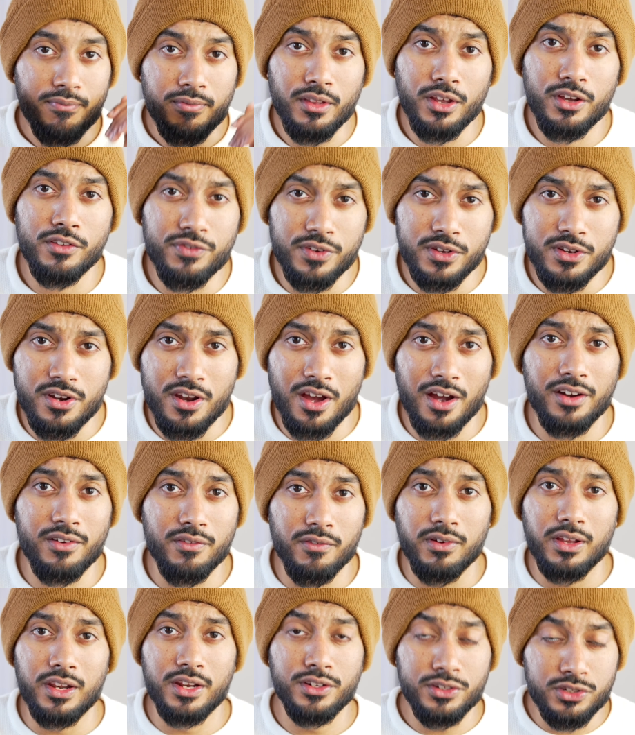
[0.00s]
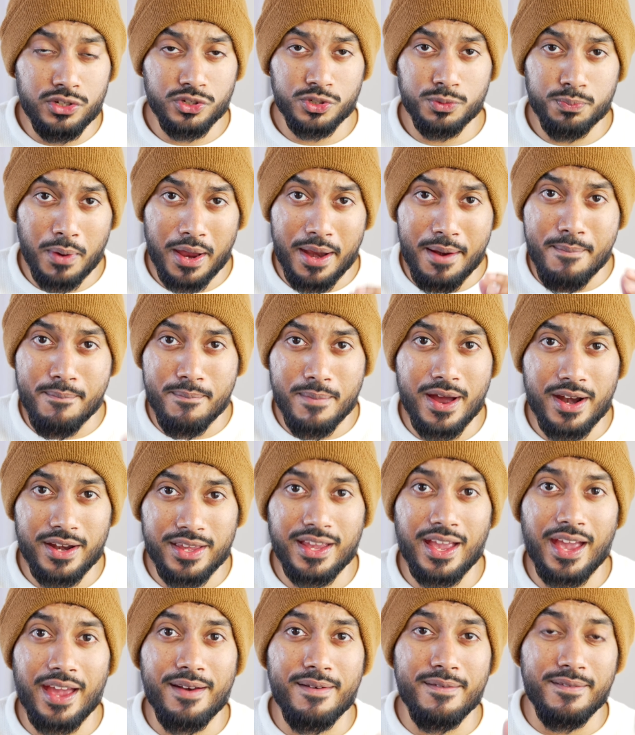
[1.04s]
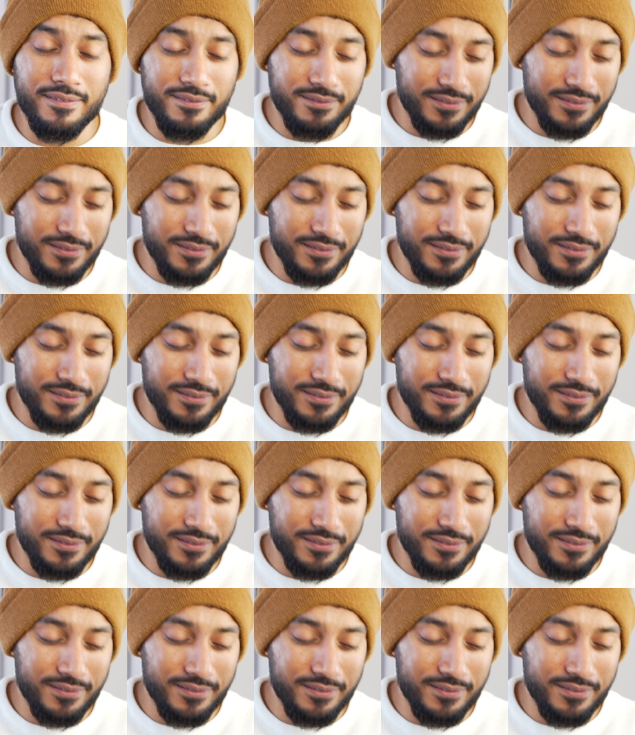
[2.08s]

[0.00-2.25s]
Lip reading: If you're not willing to spend money on